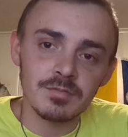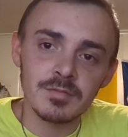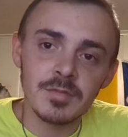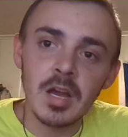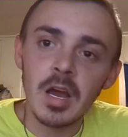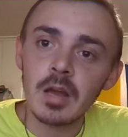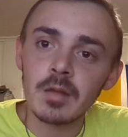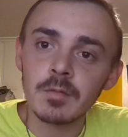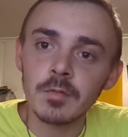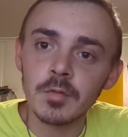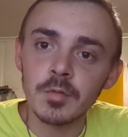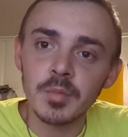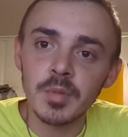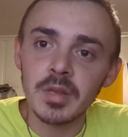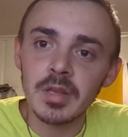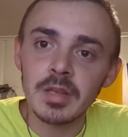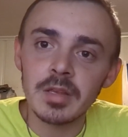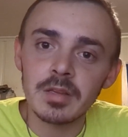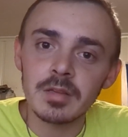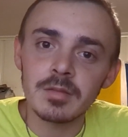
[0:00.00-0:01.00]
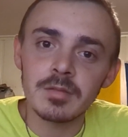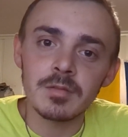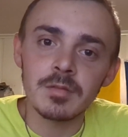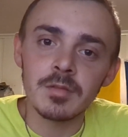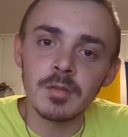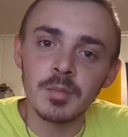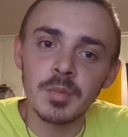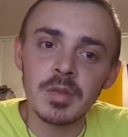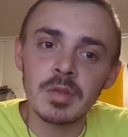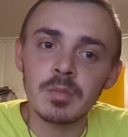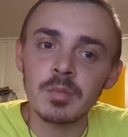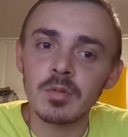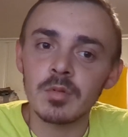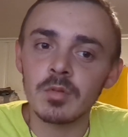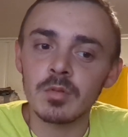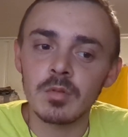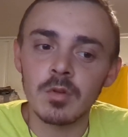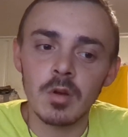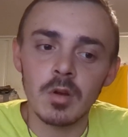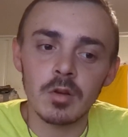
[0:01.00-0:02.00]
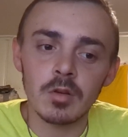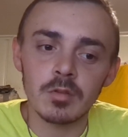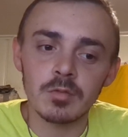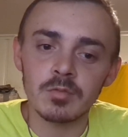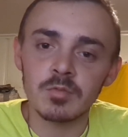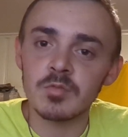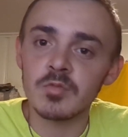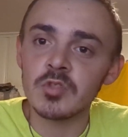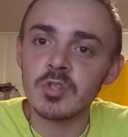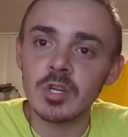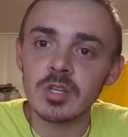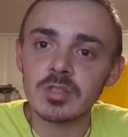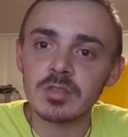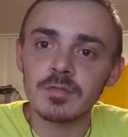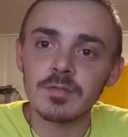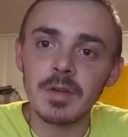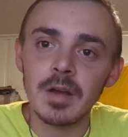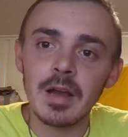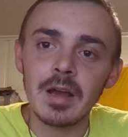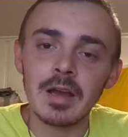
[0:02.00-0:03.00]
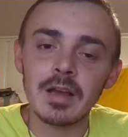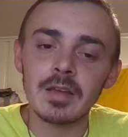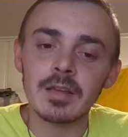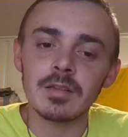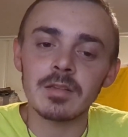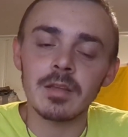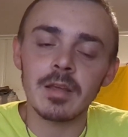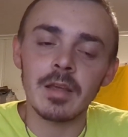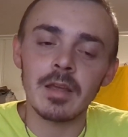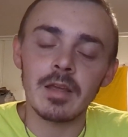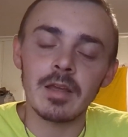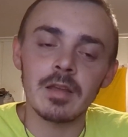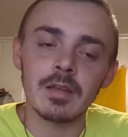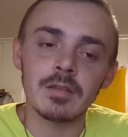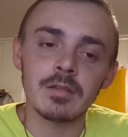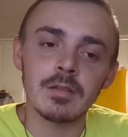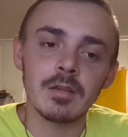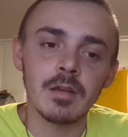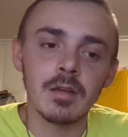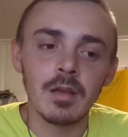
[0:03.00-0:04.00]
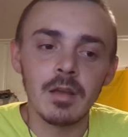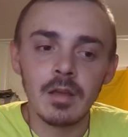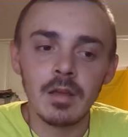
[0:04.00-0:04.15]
God forbid the people are just fine and